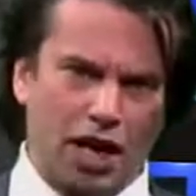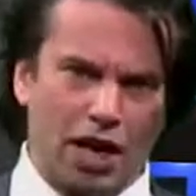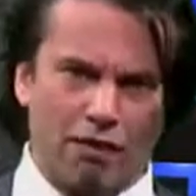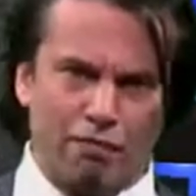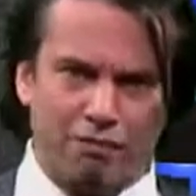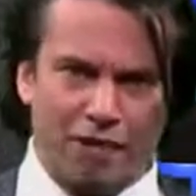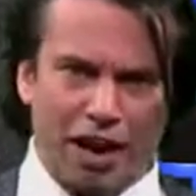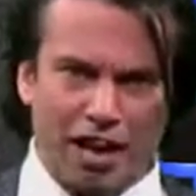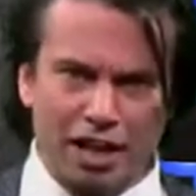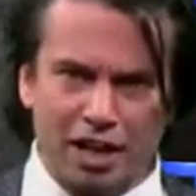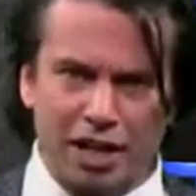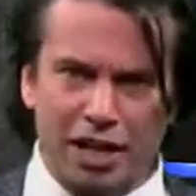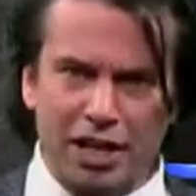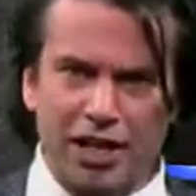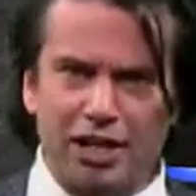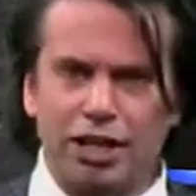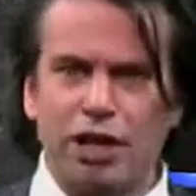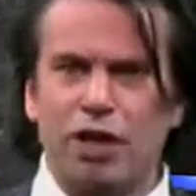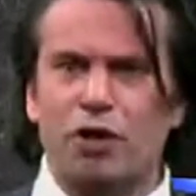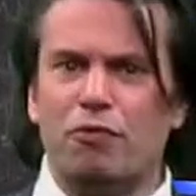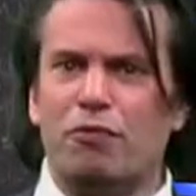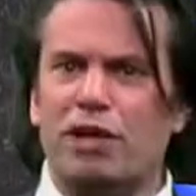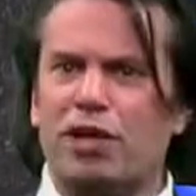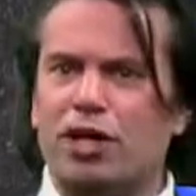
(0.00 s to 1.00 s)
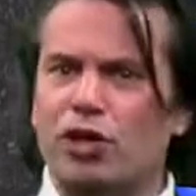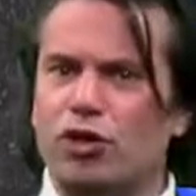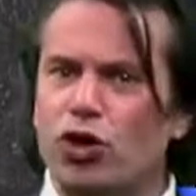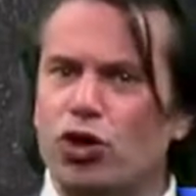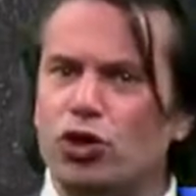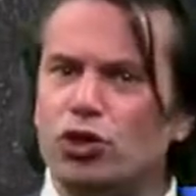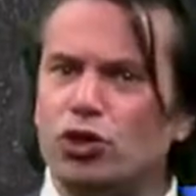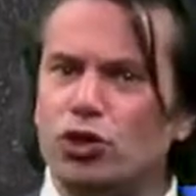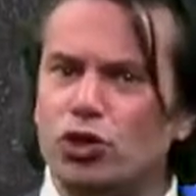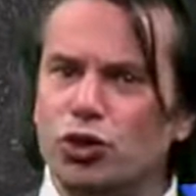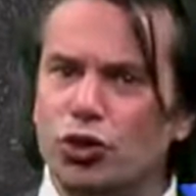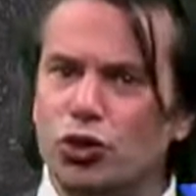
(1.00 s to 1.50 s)
Finally, we can
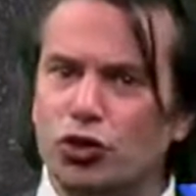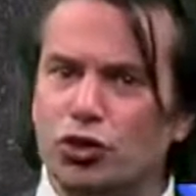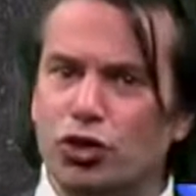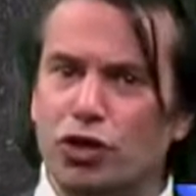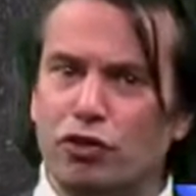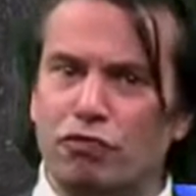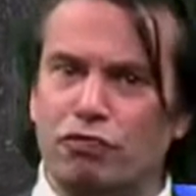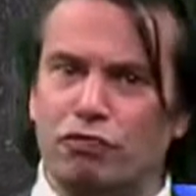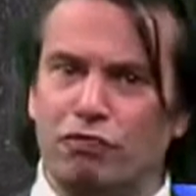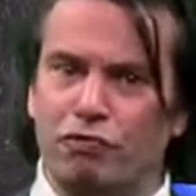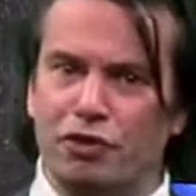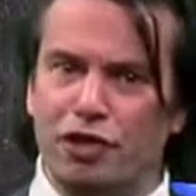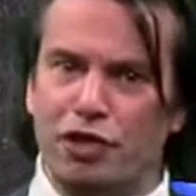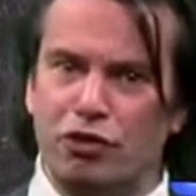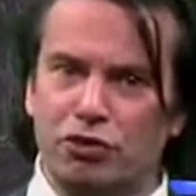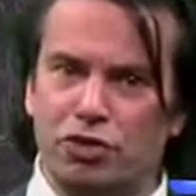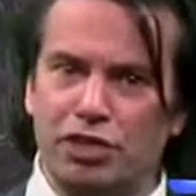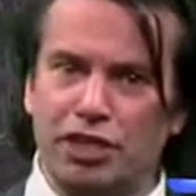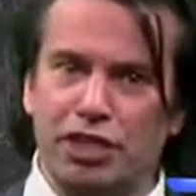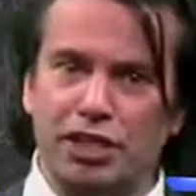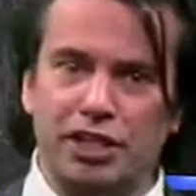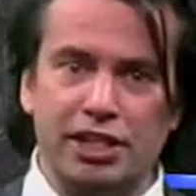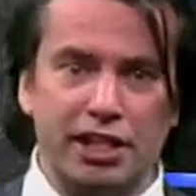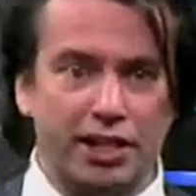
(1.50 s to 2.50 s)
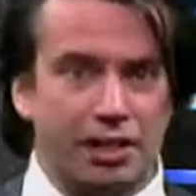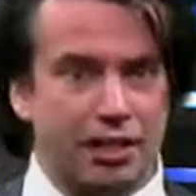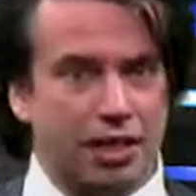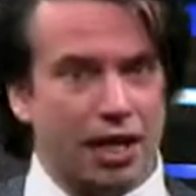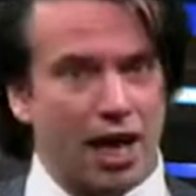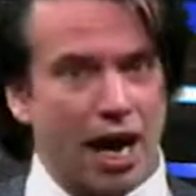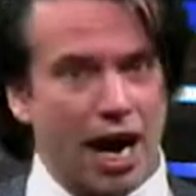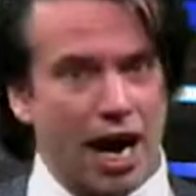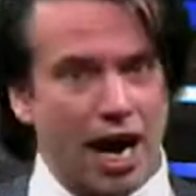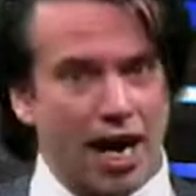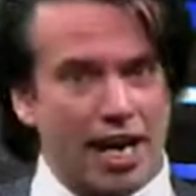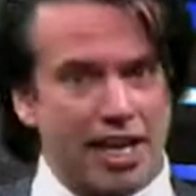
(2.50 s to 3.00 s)
also use the VOC and
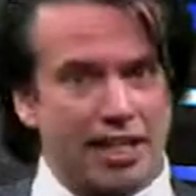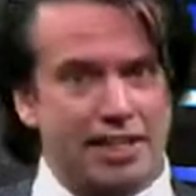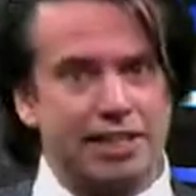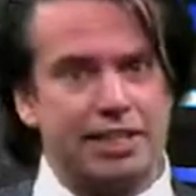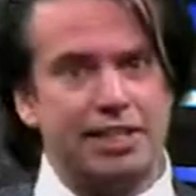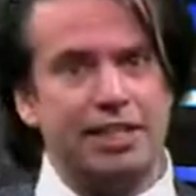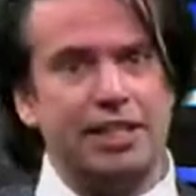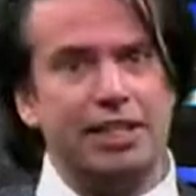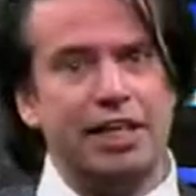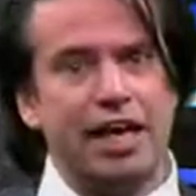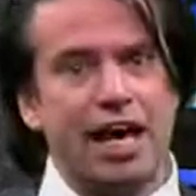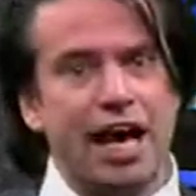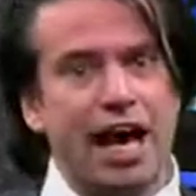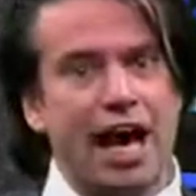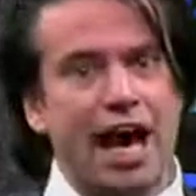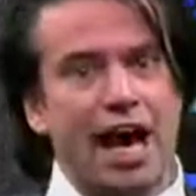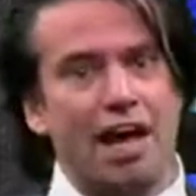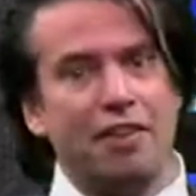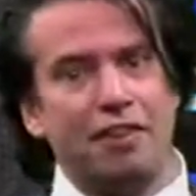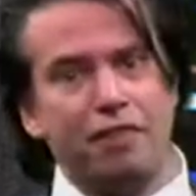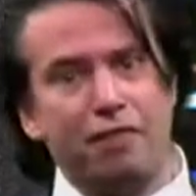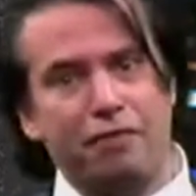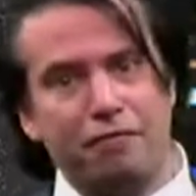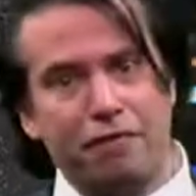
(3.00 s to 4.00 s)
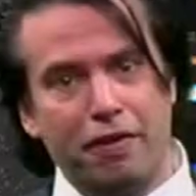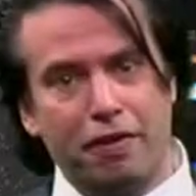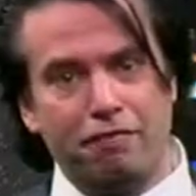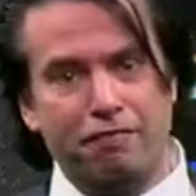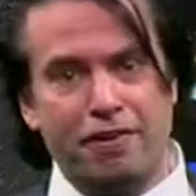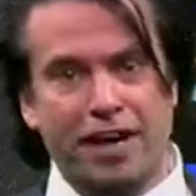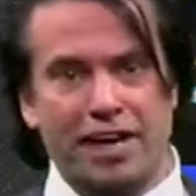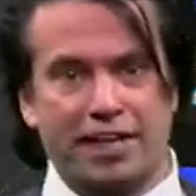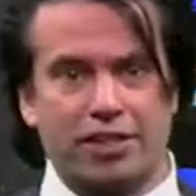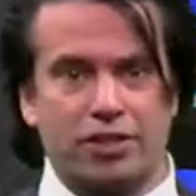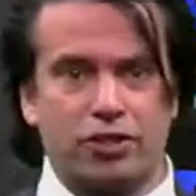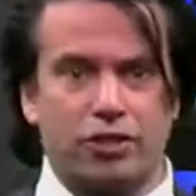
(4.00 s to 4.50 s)
ISC and the fill
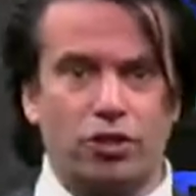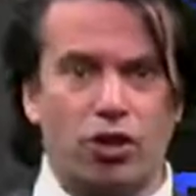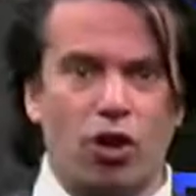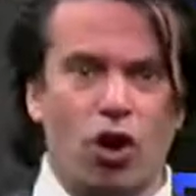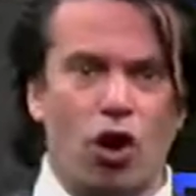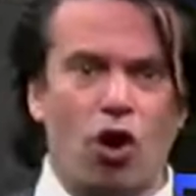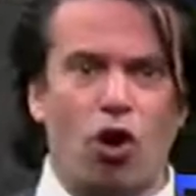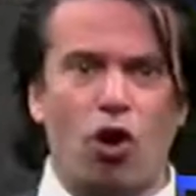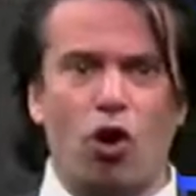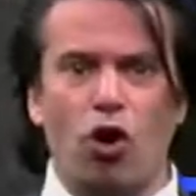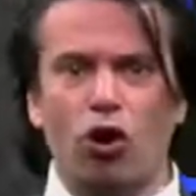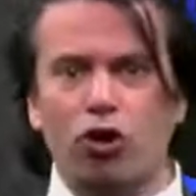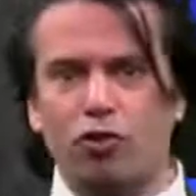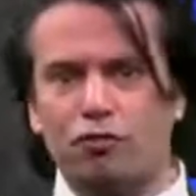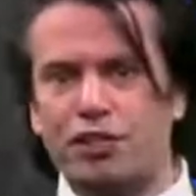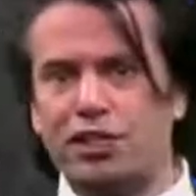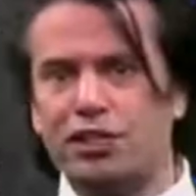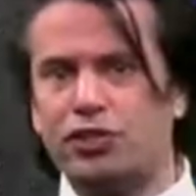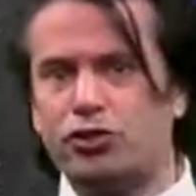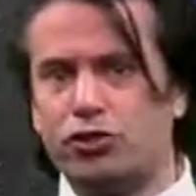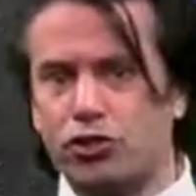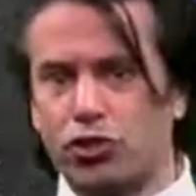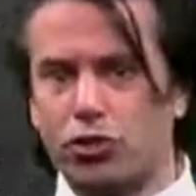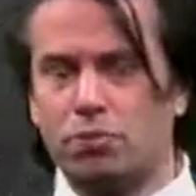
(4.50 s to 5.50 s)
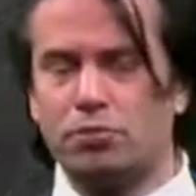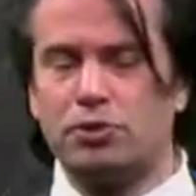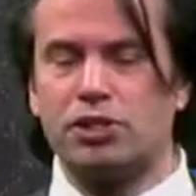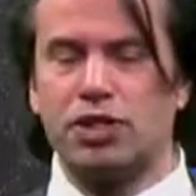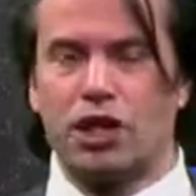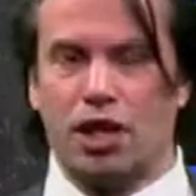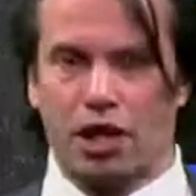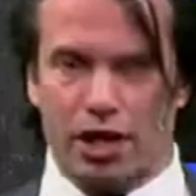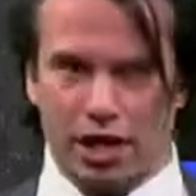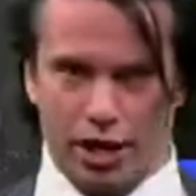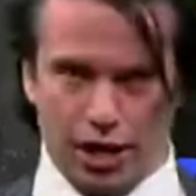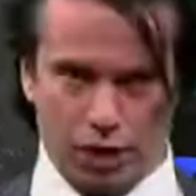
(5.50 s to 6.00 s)
factor. All of these terms
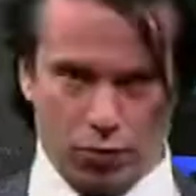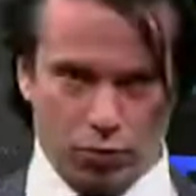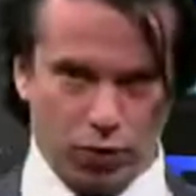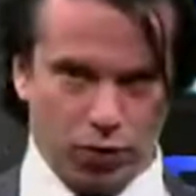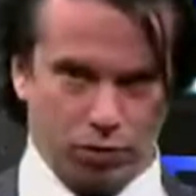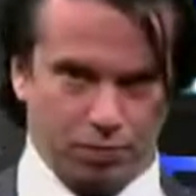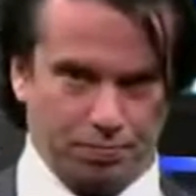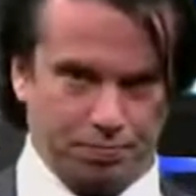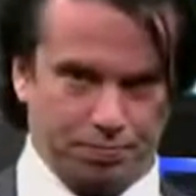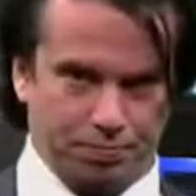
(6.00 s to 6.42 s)
are equal.